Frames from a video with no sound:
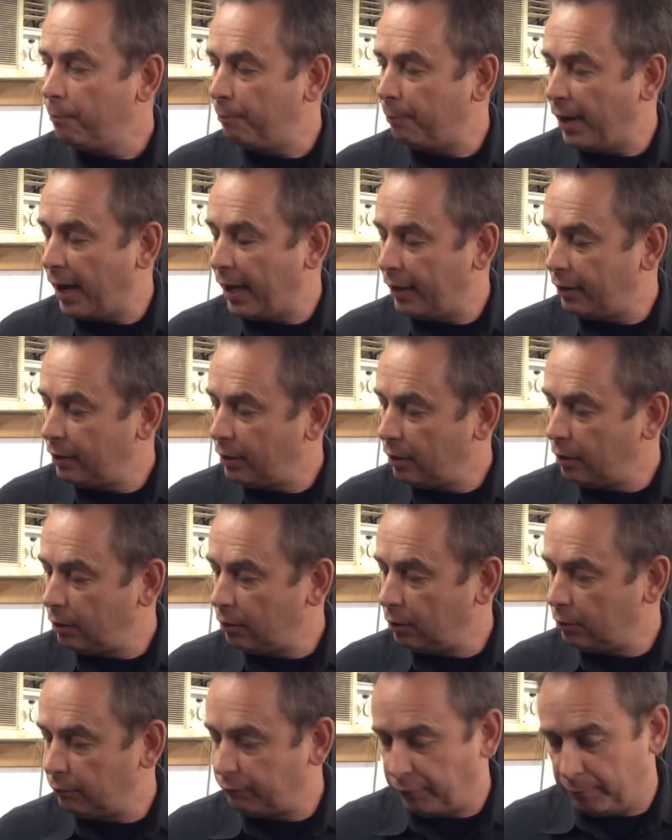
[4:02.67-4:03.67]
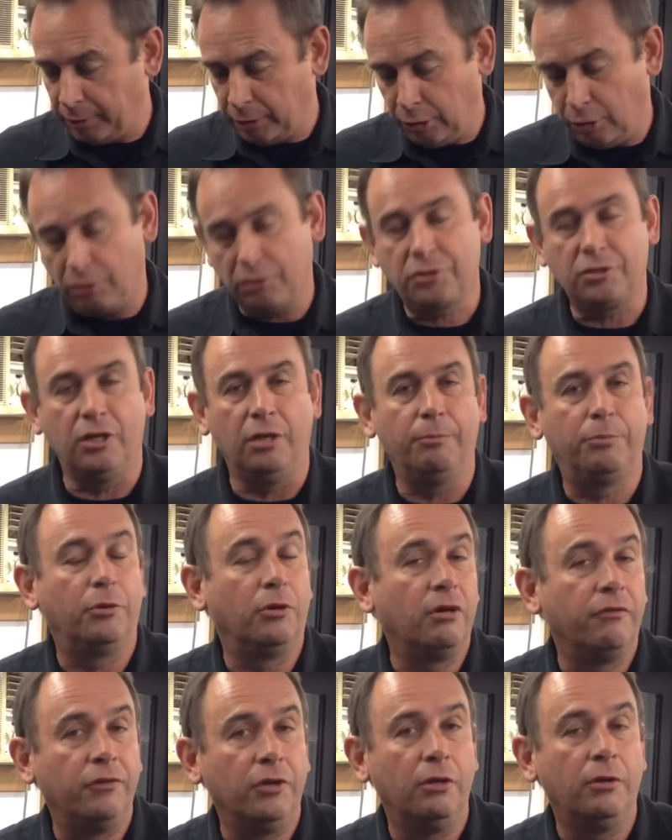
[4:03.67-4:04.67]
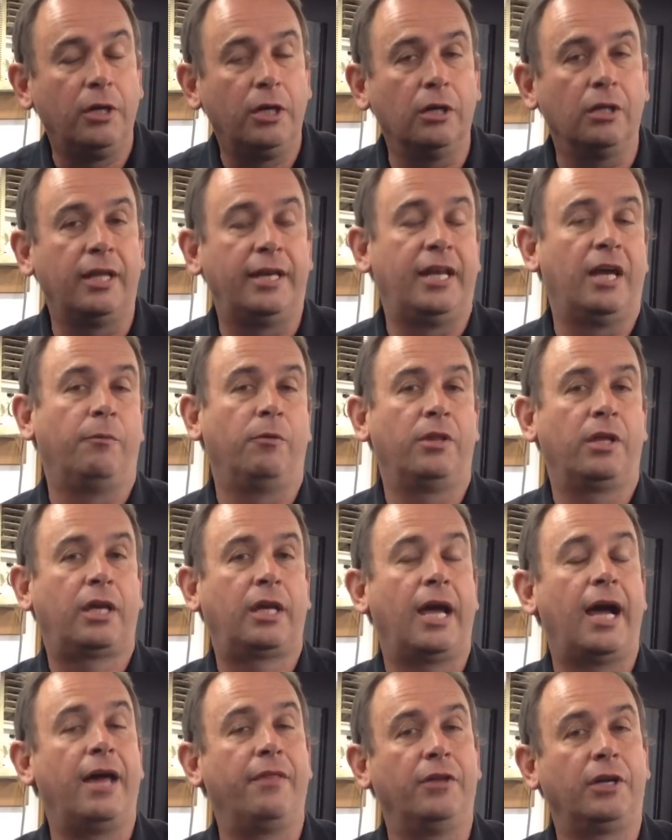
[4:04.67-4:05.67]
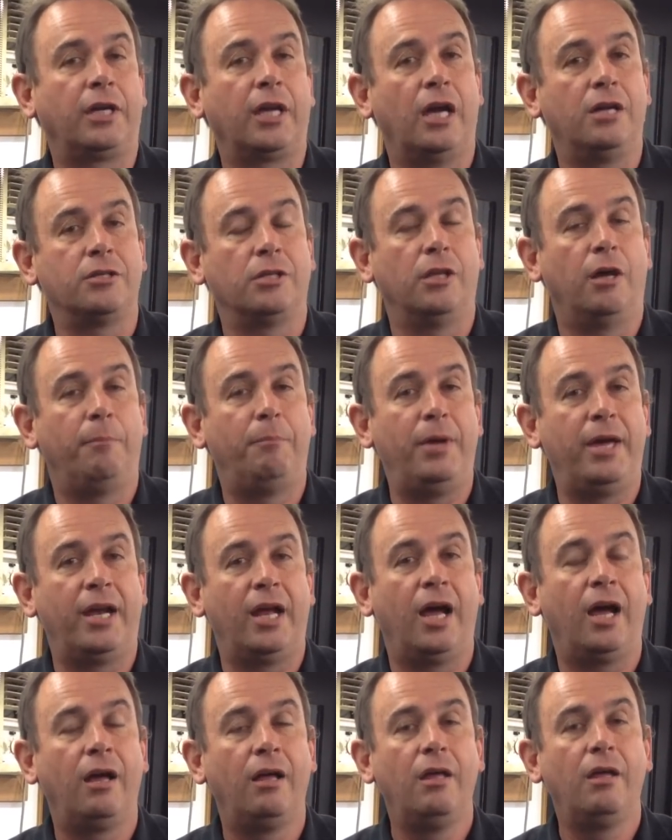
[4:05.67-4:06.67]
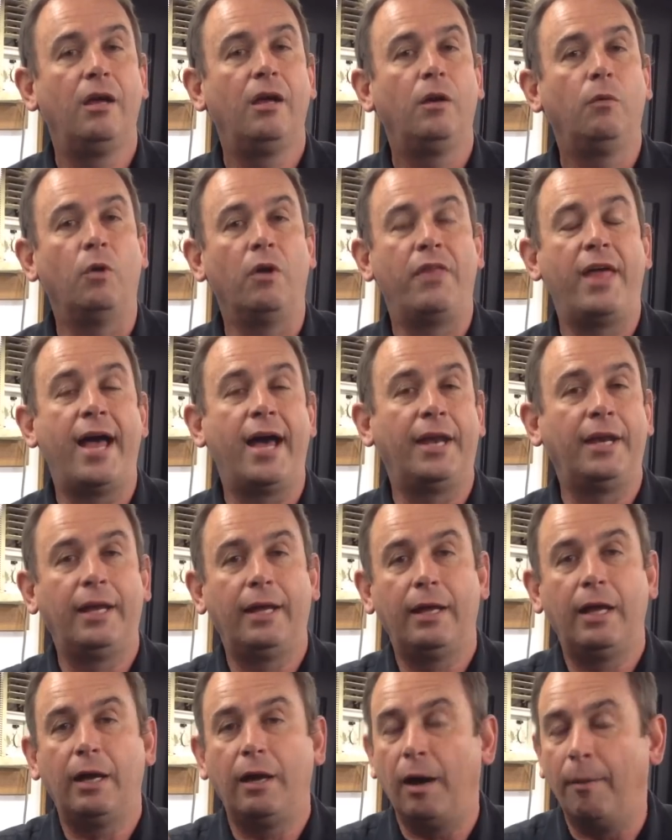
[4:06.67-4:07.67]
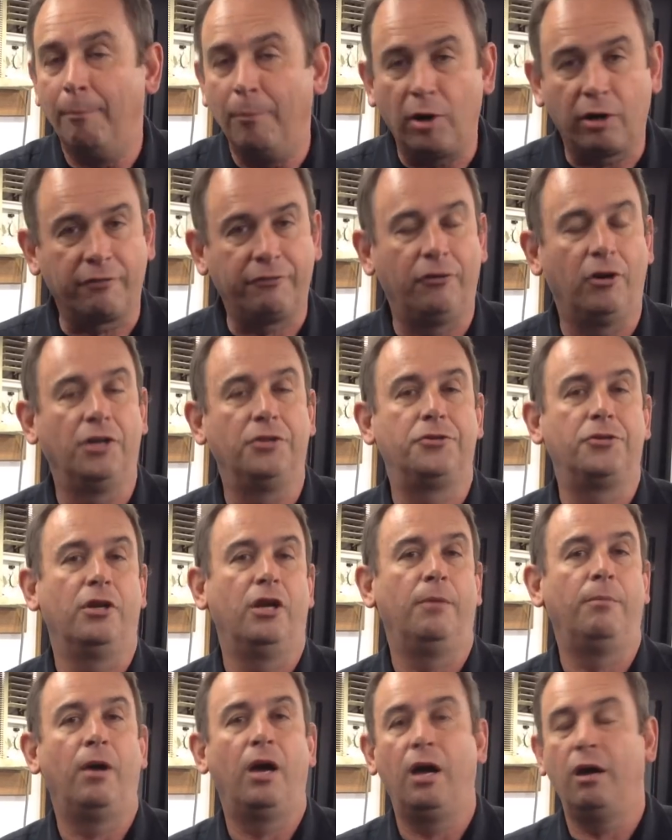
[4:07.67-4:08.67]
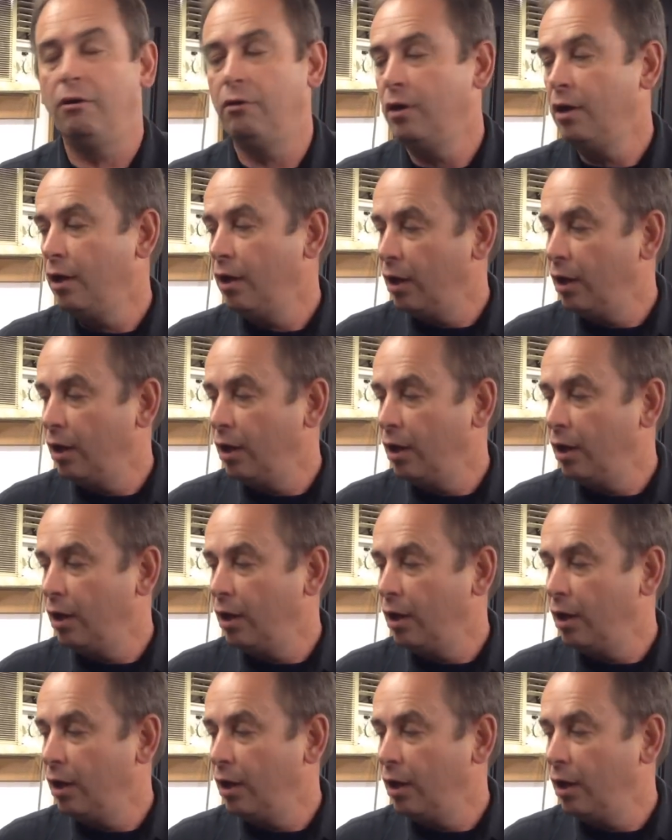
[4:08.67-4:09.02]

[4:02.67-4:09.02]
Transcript: But from a long-term point of view, he'll end up with a car that goes a lot better without a modified turbo.